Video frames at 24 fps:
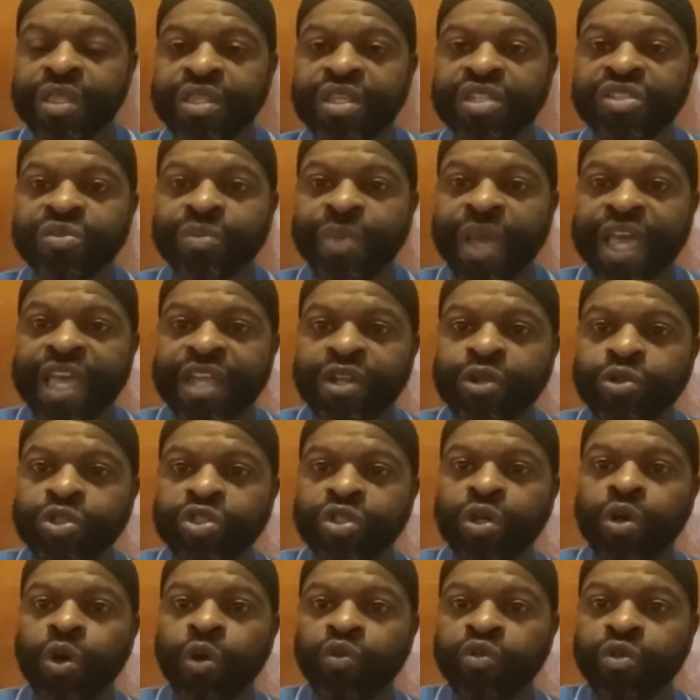This man used
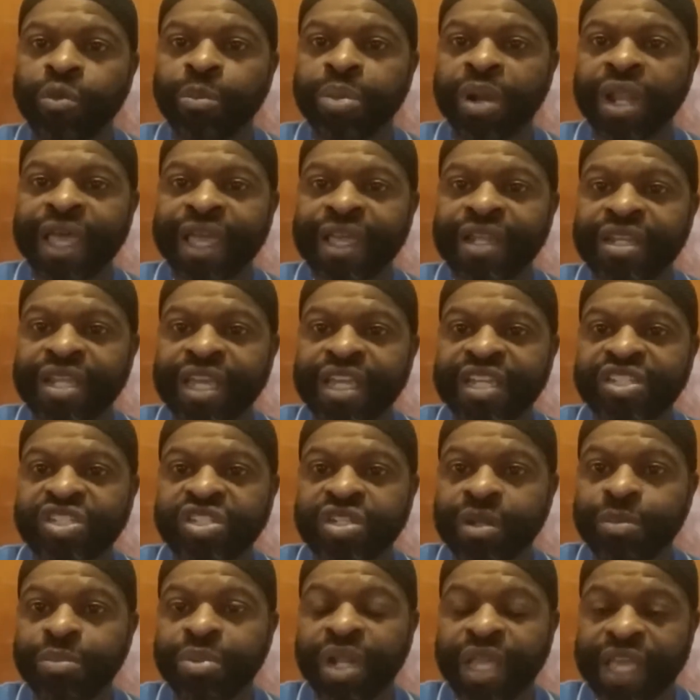to go from
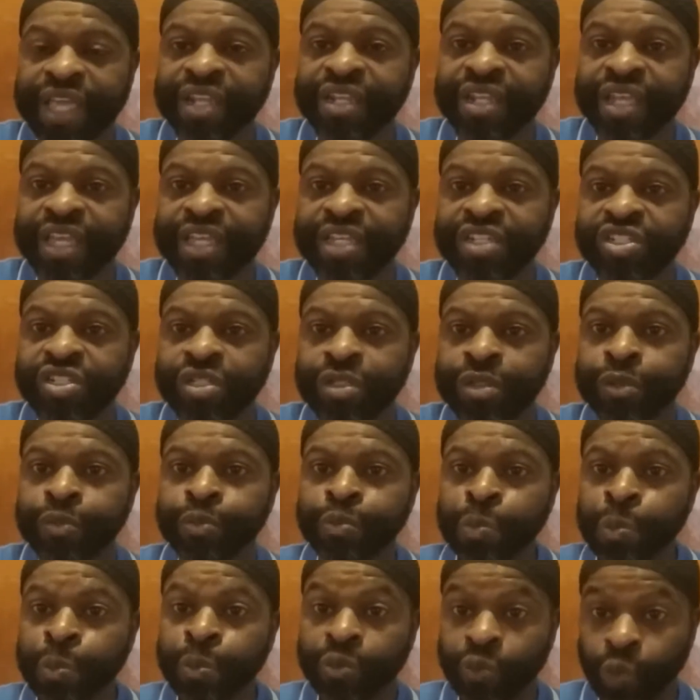plantation to plantation.
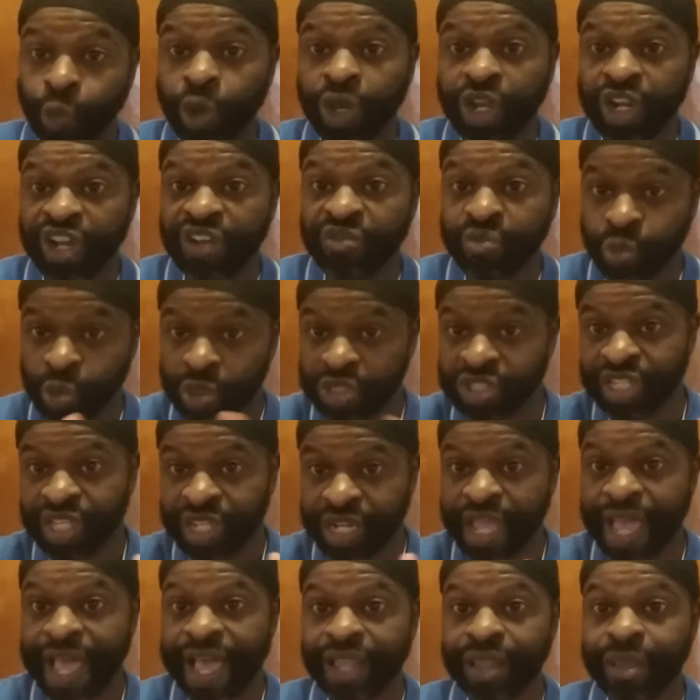One of them was
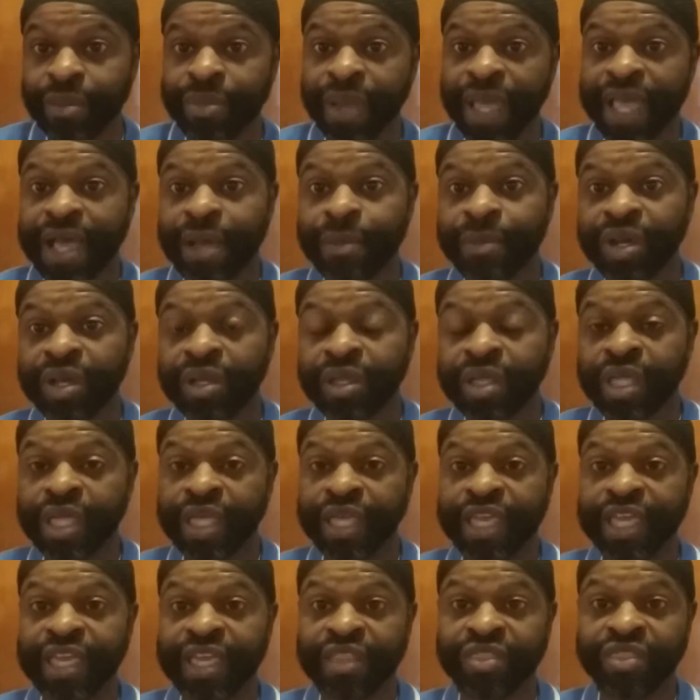in Alabama
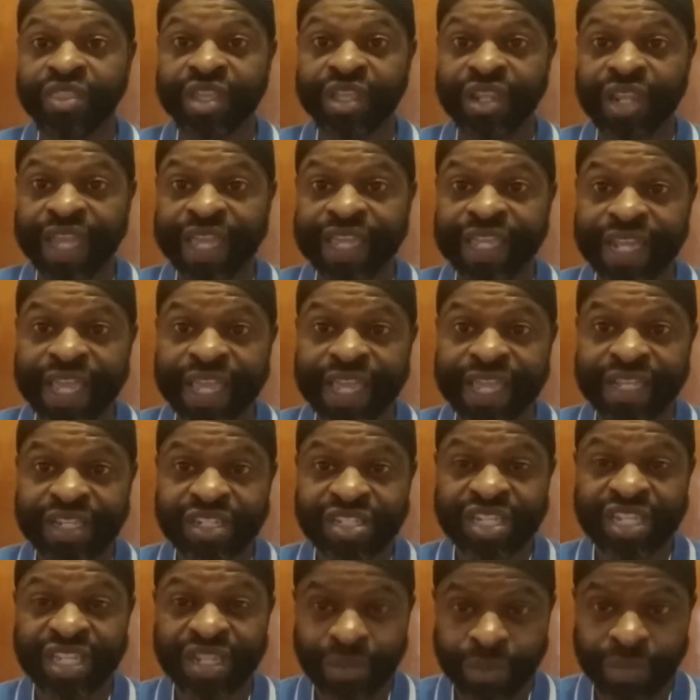in the late
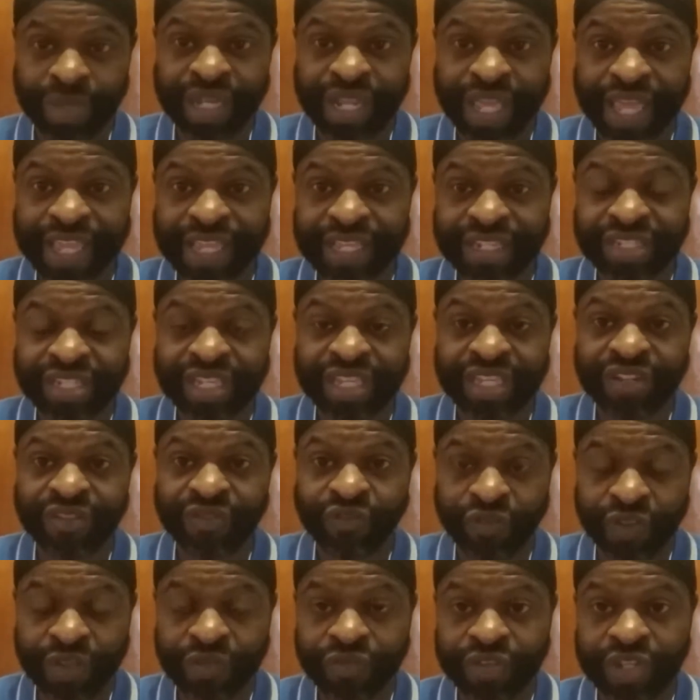18, mid
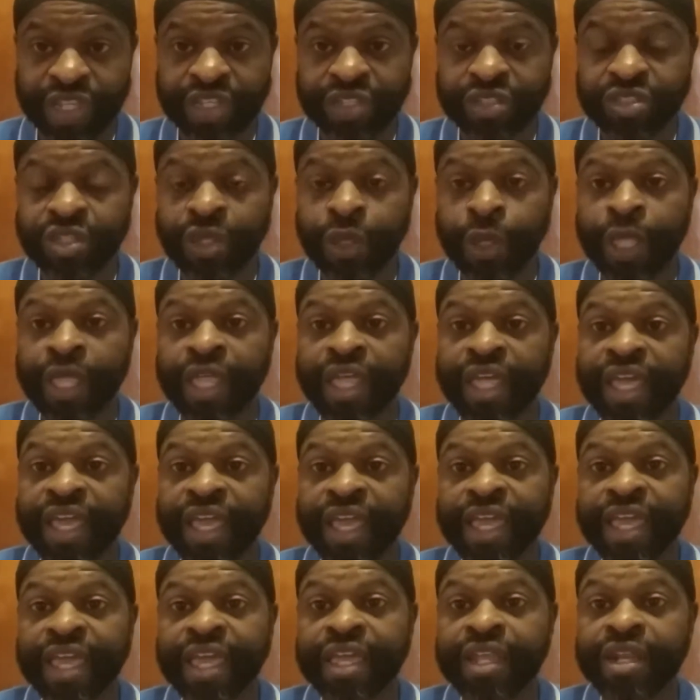1850s.
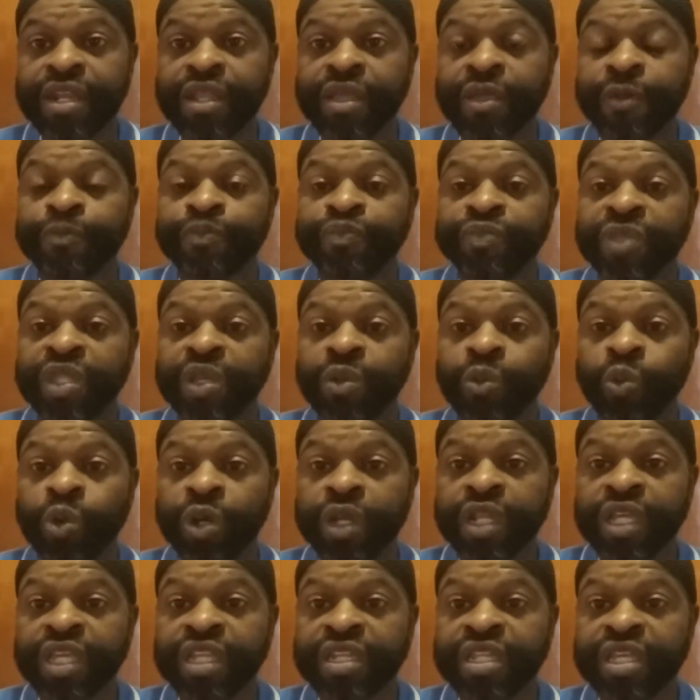And
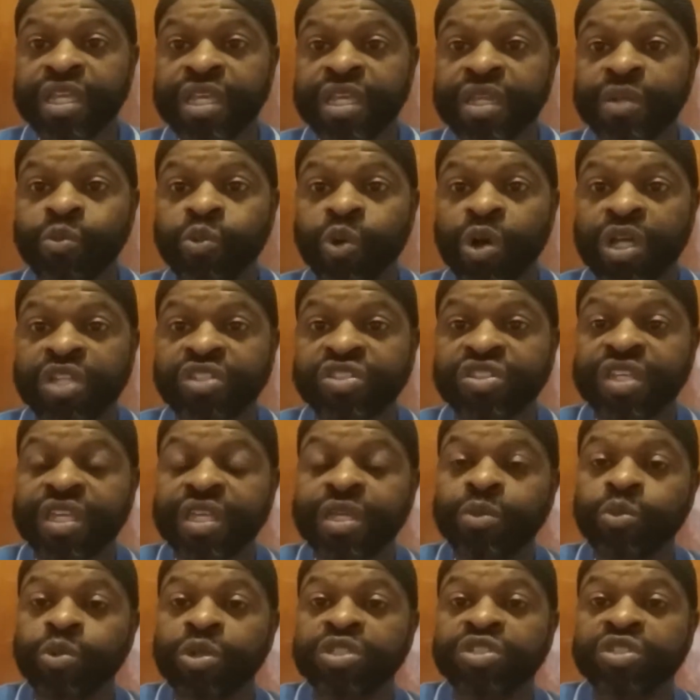what he did was
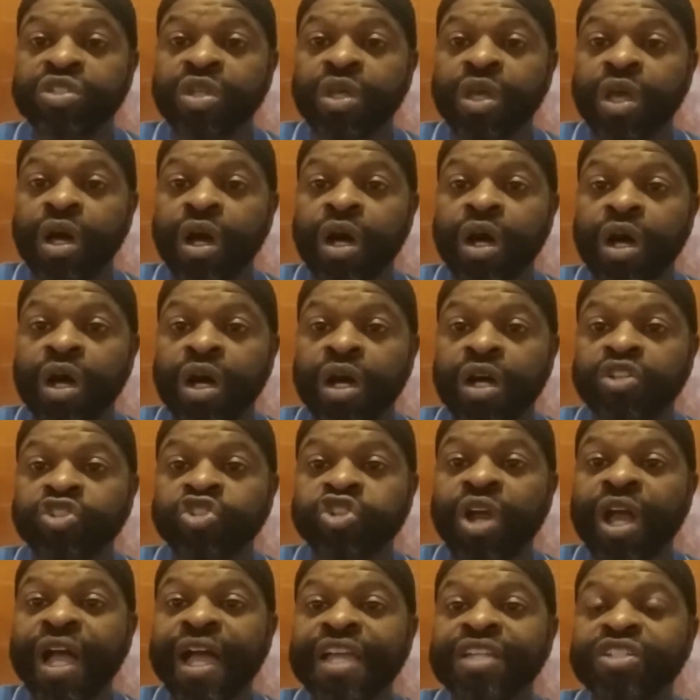he was uh,
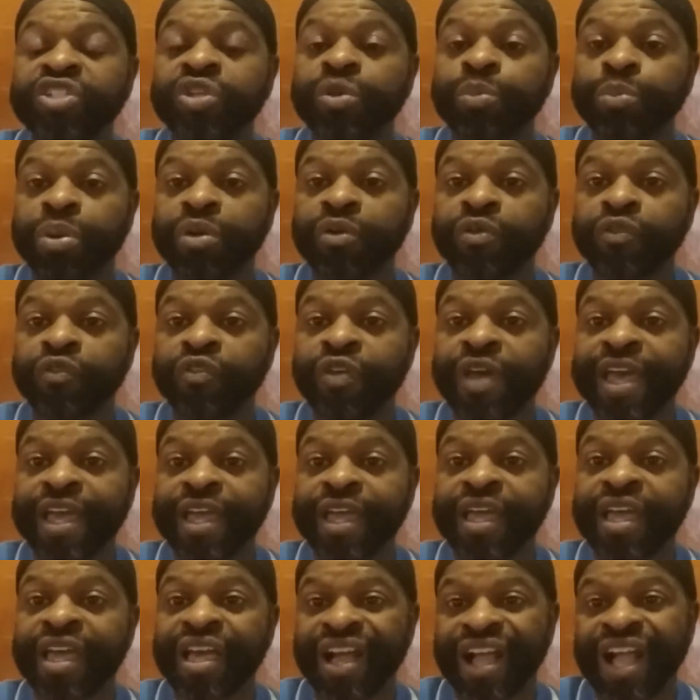trying to
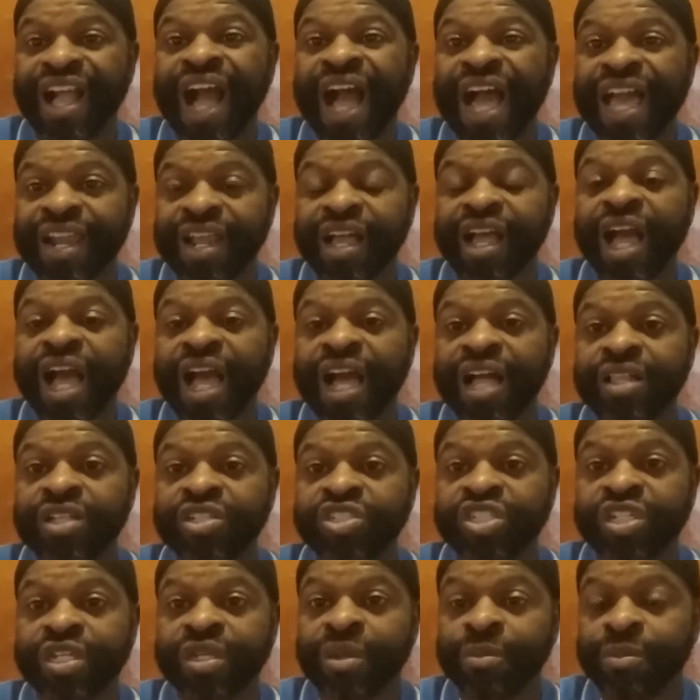perfect
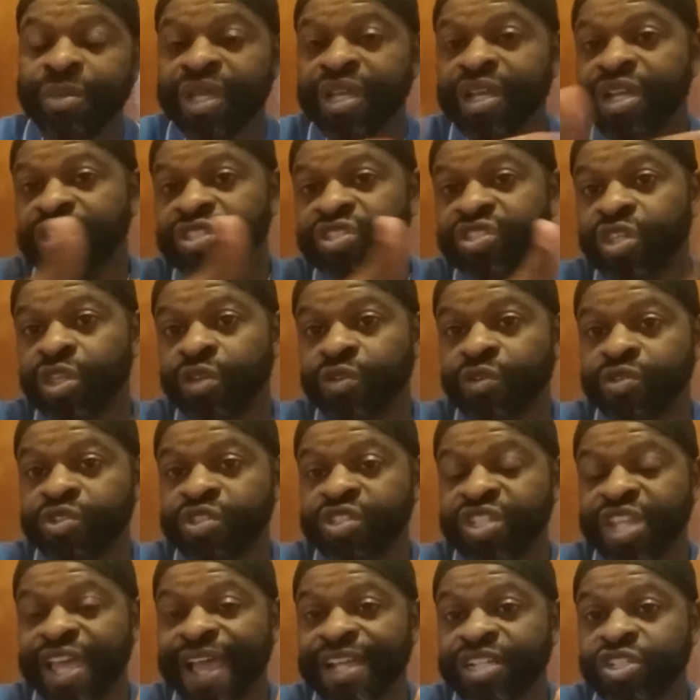gynecology because the
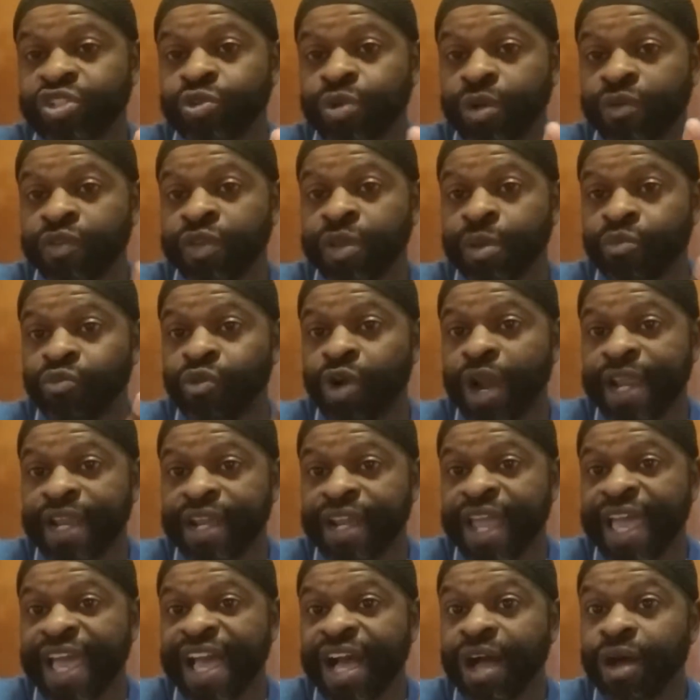statue of him right
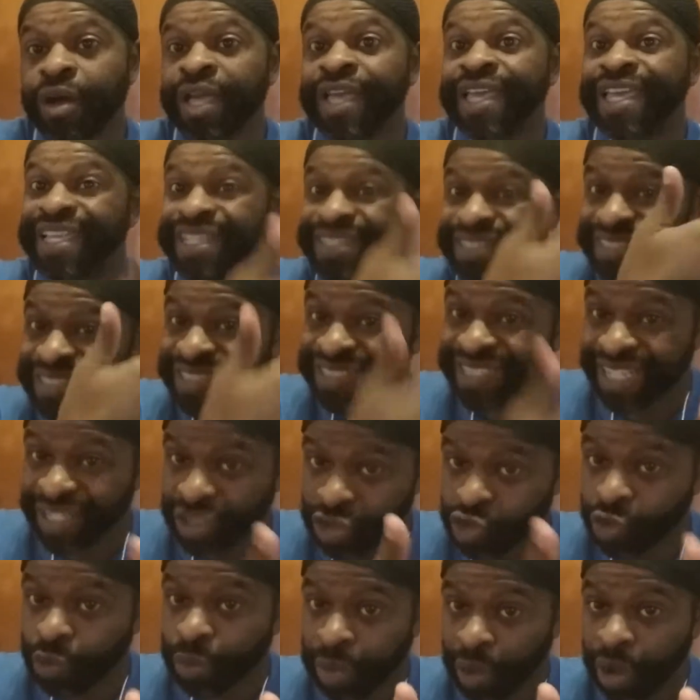now in
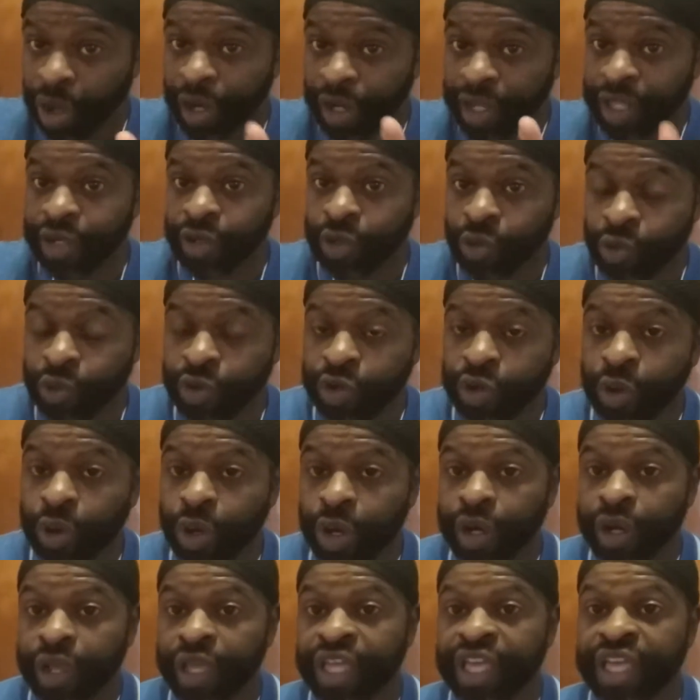Central Park in New
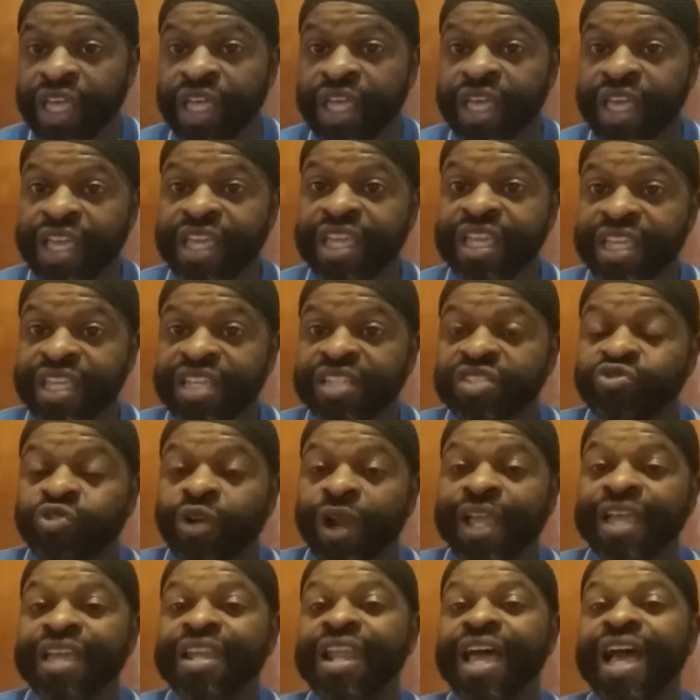York he is
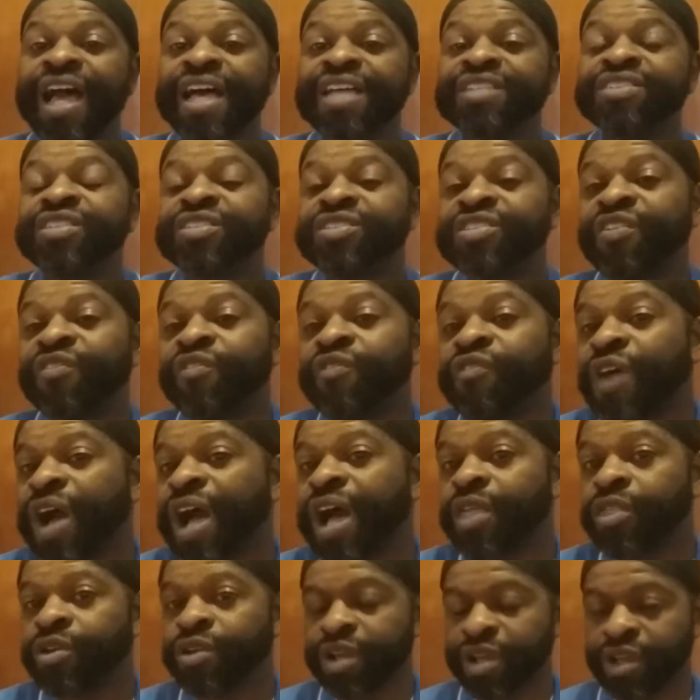recognized as the
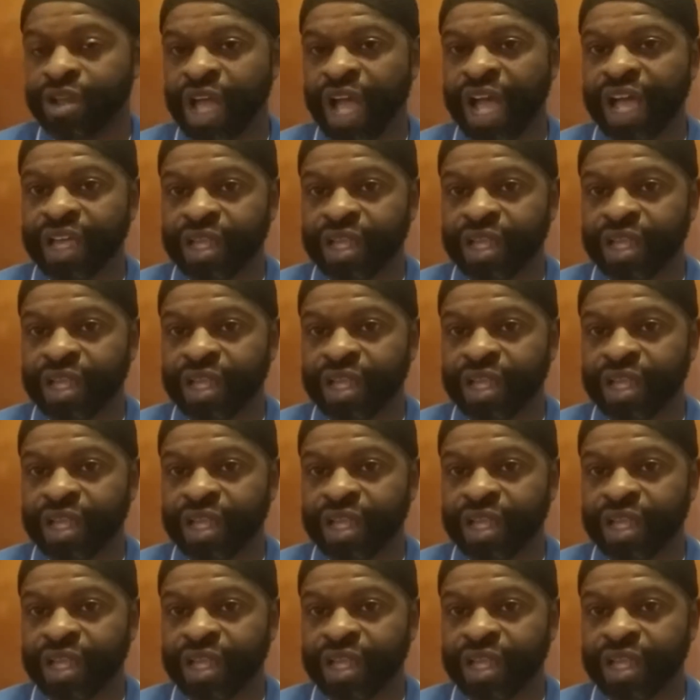father of